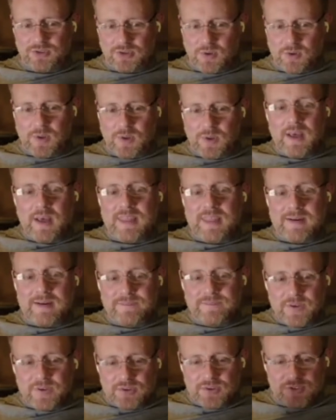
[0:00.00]
So
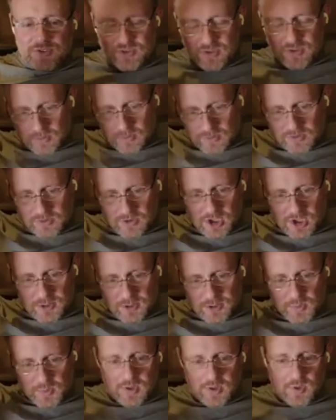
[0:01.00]
that first synchronous
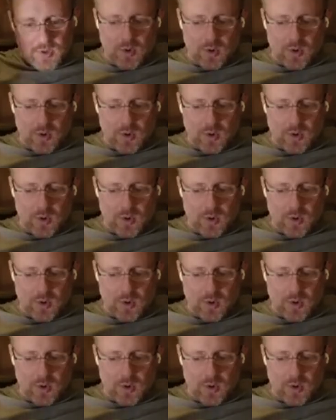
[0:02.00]
call between